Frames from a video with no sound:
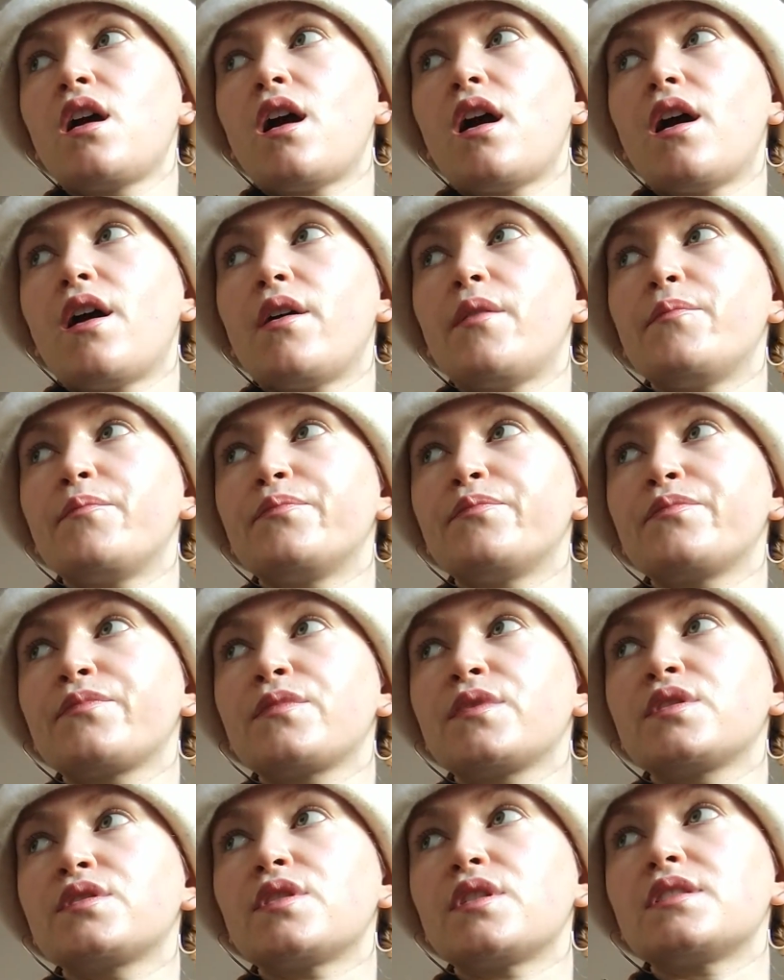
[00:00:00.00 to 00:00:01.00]

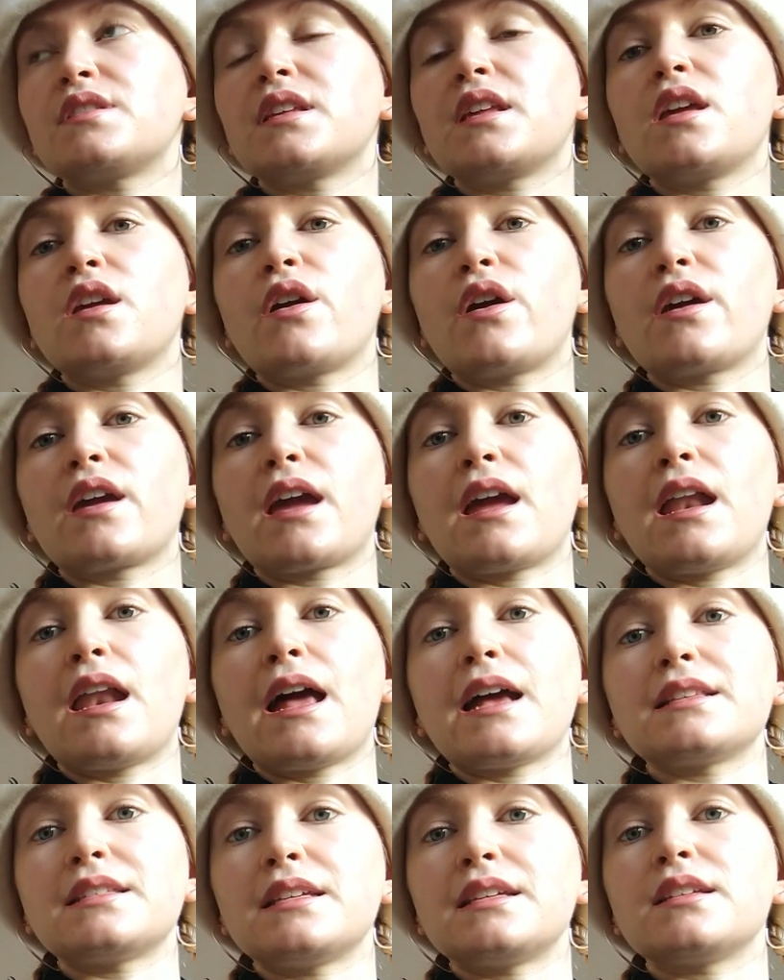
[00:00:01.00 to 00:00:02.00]
So I was thinking, okay,
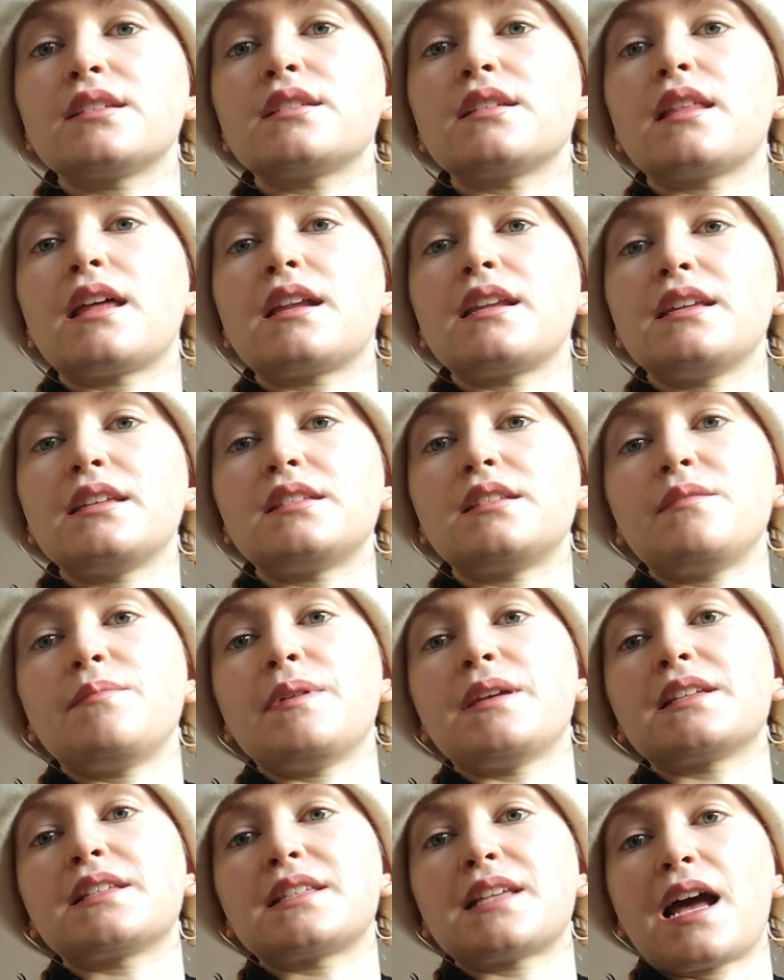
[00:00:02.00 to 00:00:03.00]
lettuce, so that needs to
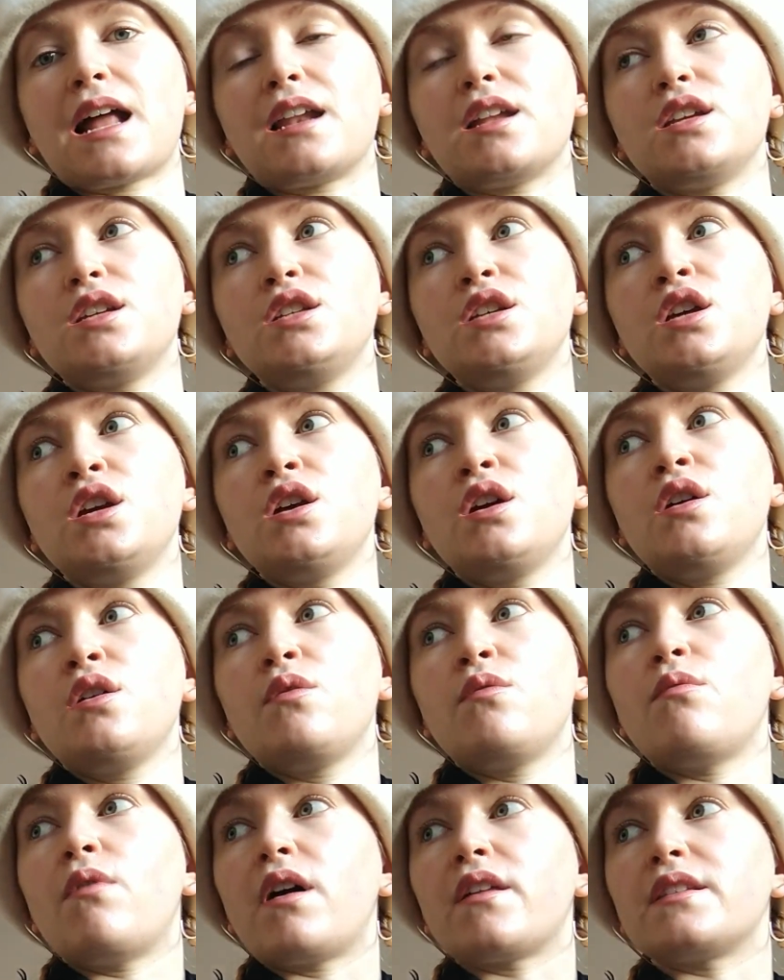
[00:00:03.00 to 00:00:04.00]
be a salad.
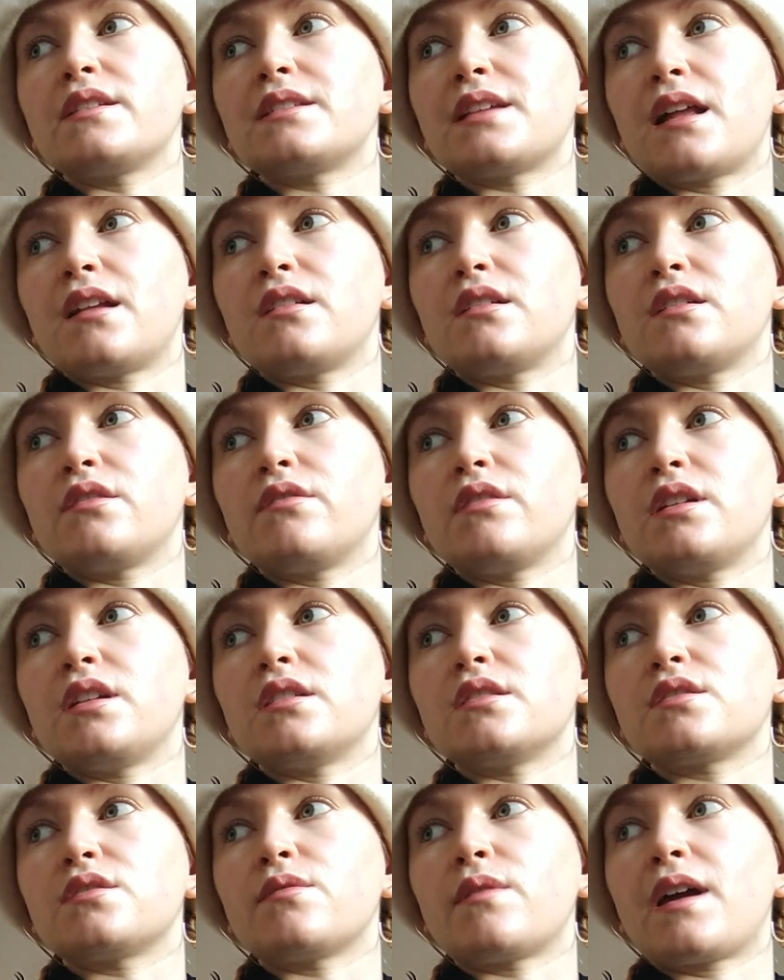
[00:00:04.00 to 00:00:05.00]
What other salad
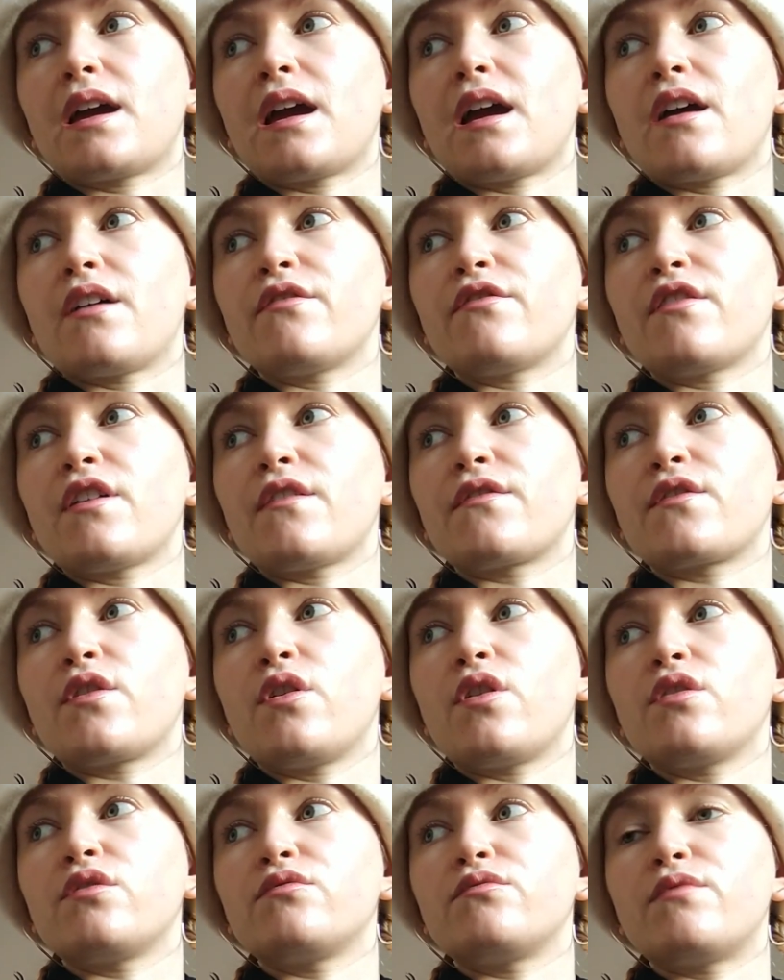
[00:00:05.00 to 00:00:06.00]
ingredients do I have? I've
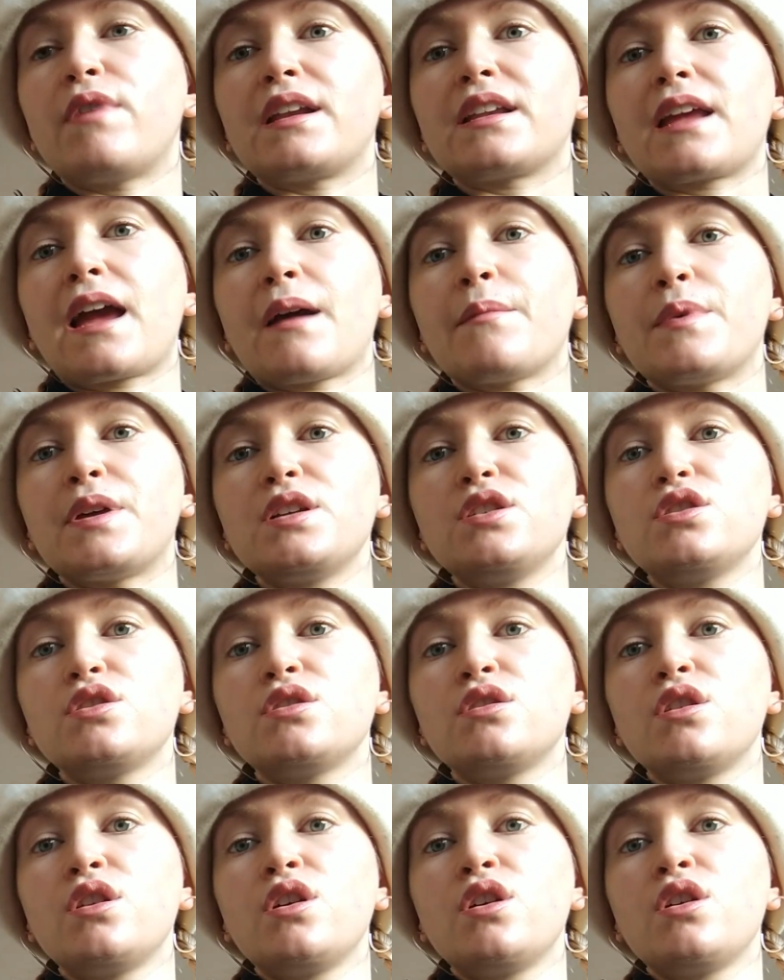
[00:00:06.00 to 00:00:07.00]
got red cabbage.